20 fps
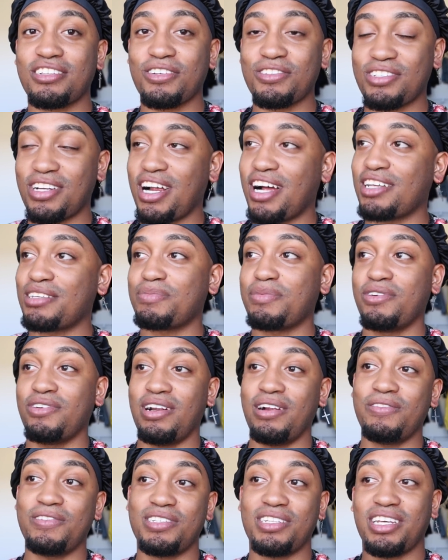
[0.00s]
to go to the hospital.
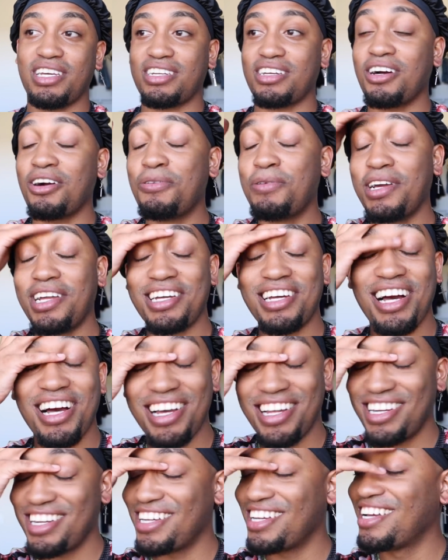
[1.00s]
And I was like, oh my God.